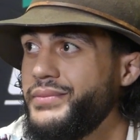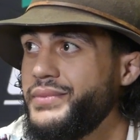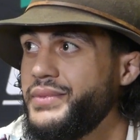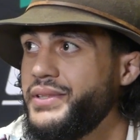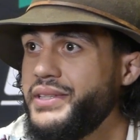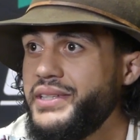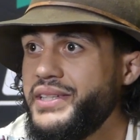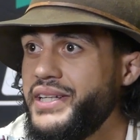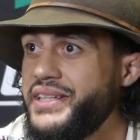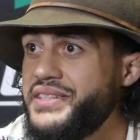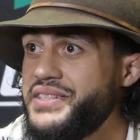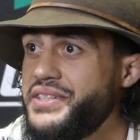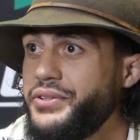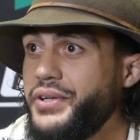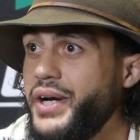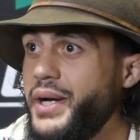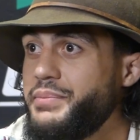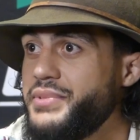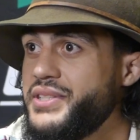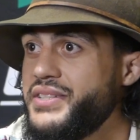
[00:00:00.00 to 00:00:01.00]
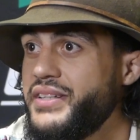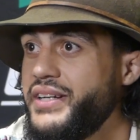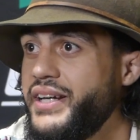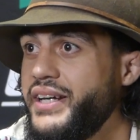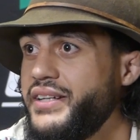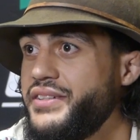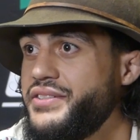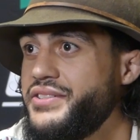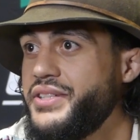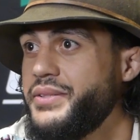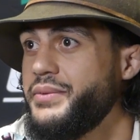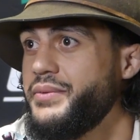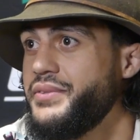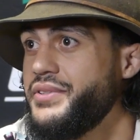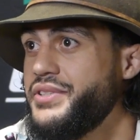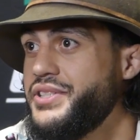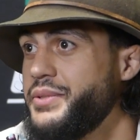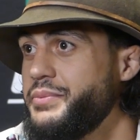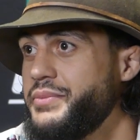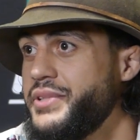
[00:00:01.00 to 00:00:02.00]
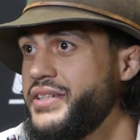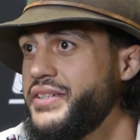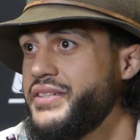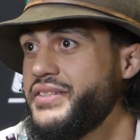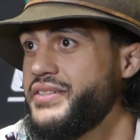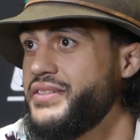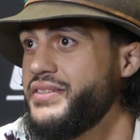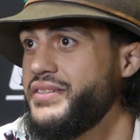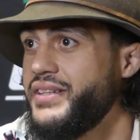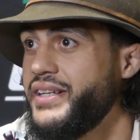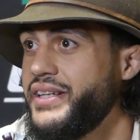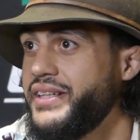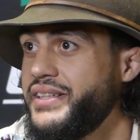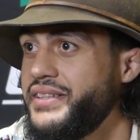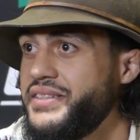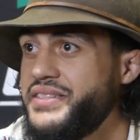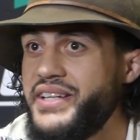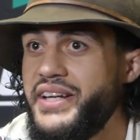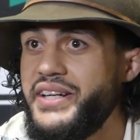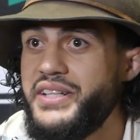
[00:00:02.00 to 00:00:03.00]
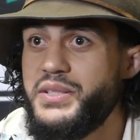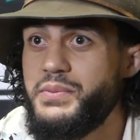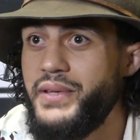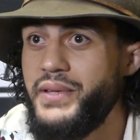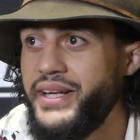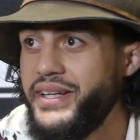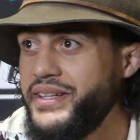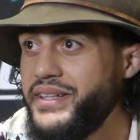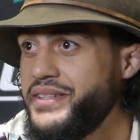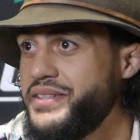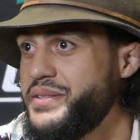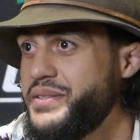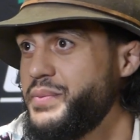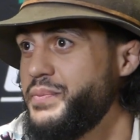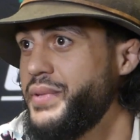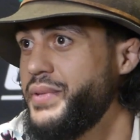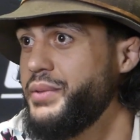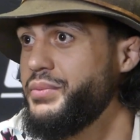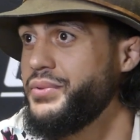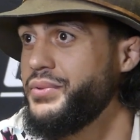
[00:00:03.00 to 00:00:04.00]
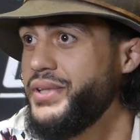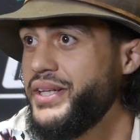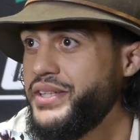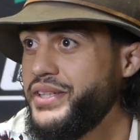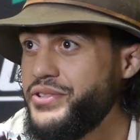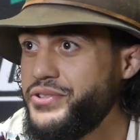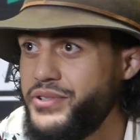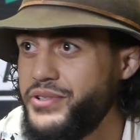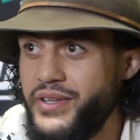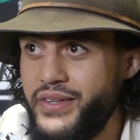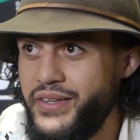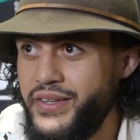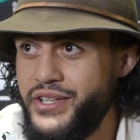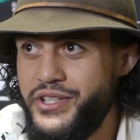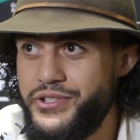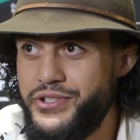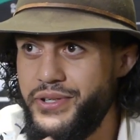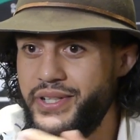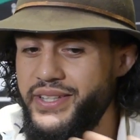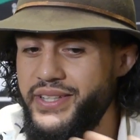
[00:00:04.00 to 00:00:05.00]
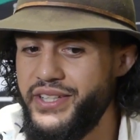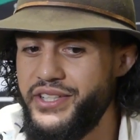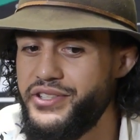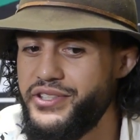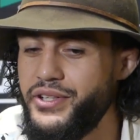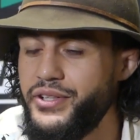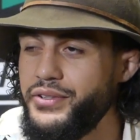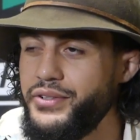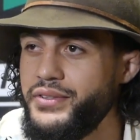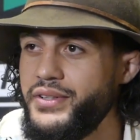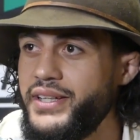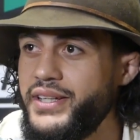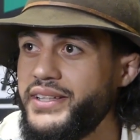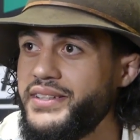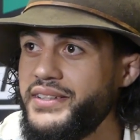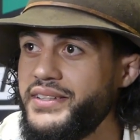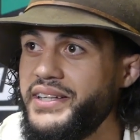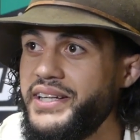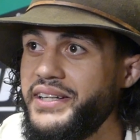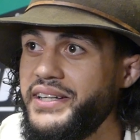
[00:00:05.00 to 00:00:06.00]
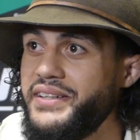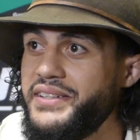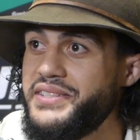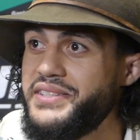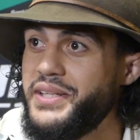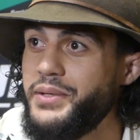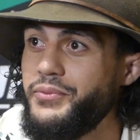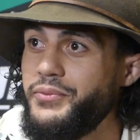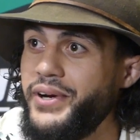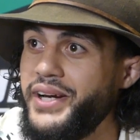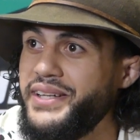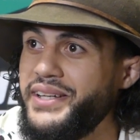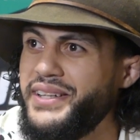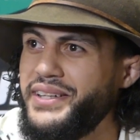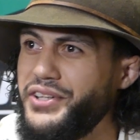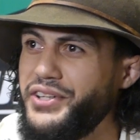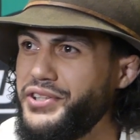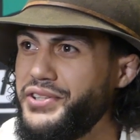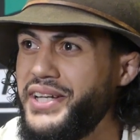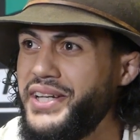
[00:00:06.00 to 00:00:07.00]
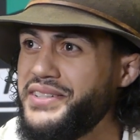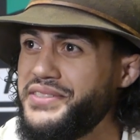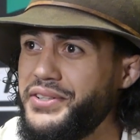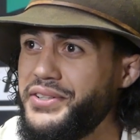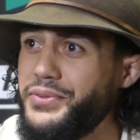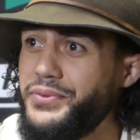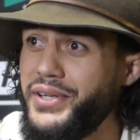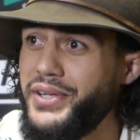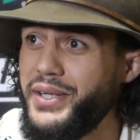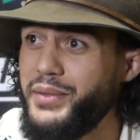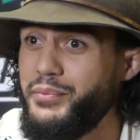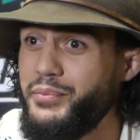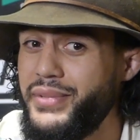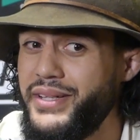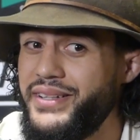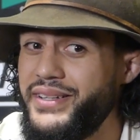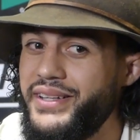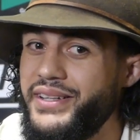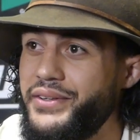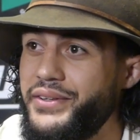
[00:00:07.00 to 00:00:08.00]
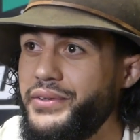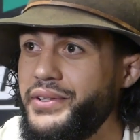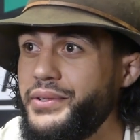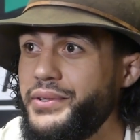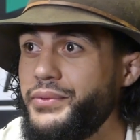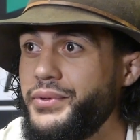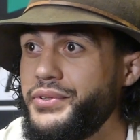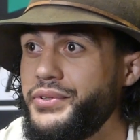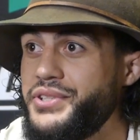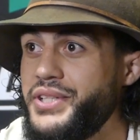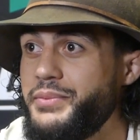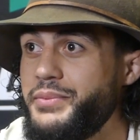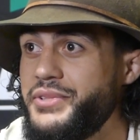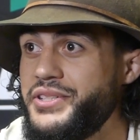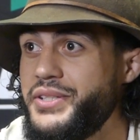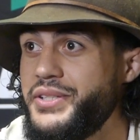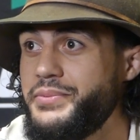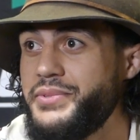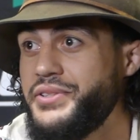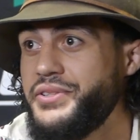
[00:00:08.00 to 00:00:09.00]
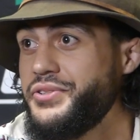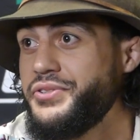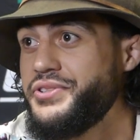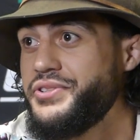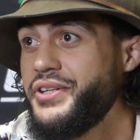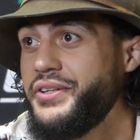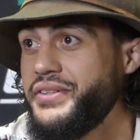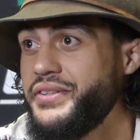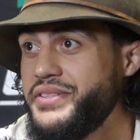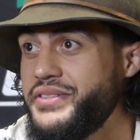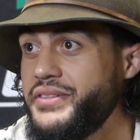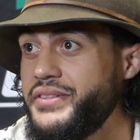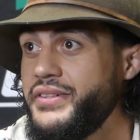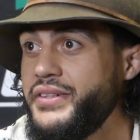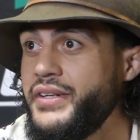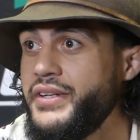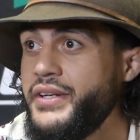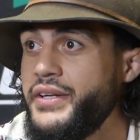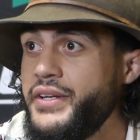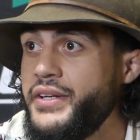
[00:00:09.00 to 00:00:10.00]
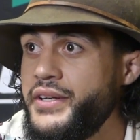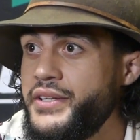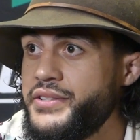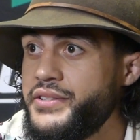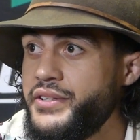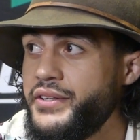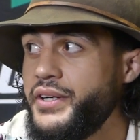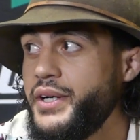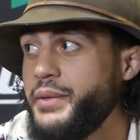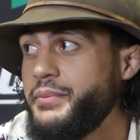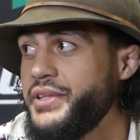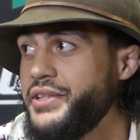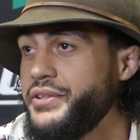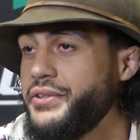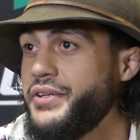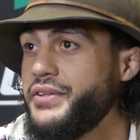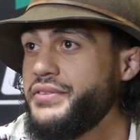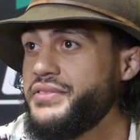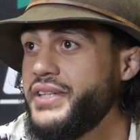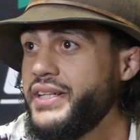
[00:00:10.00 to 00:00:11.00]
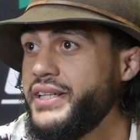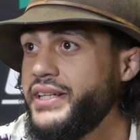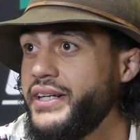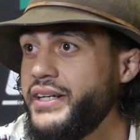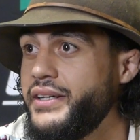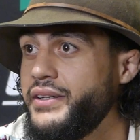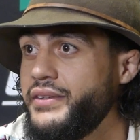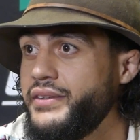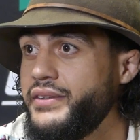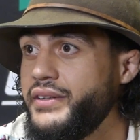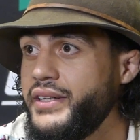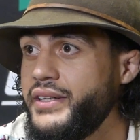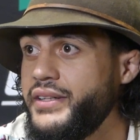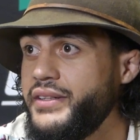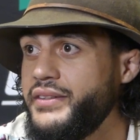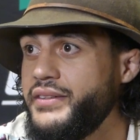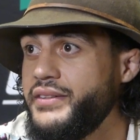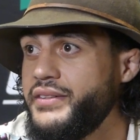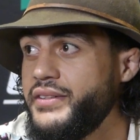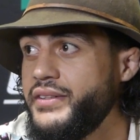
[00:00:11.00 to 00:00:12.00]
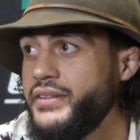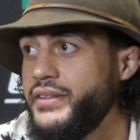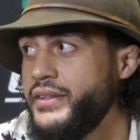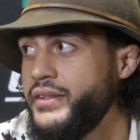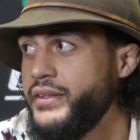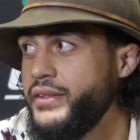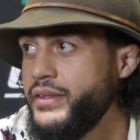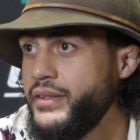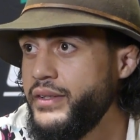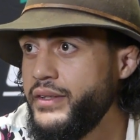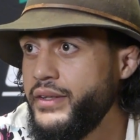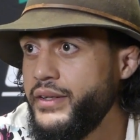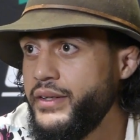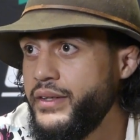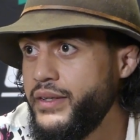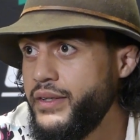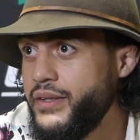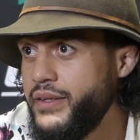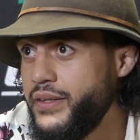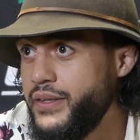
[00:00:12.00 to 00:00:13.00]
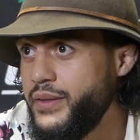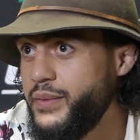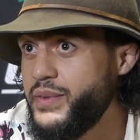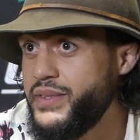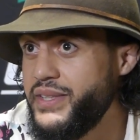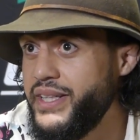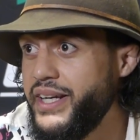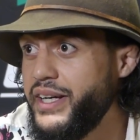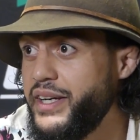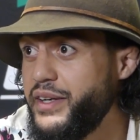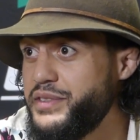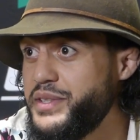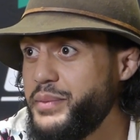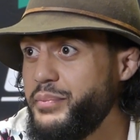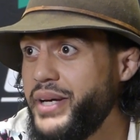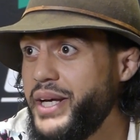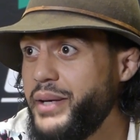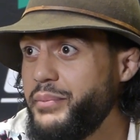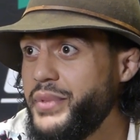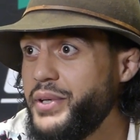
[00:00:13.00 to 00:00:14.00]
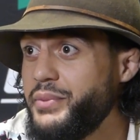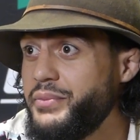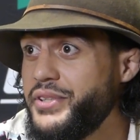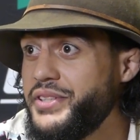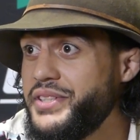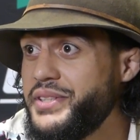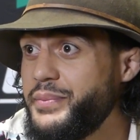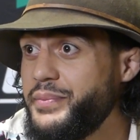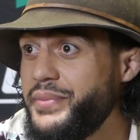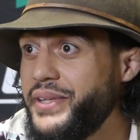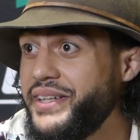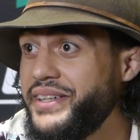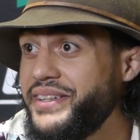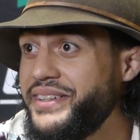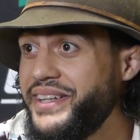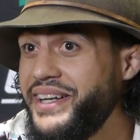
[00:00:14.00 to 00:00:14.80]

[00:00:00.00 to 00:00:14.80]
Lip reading: it still happens today. Gymnasts, like tennis players, people like treat their child like in some way, and they go, that's not right. But then they're in the world championships and your child isn't. So I'm in the UFC now, and yeah, I have some bad memories, but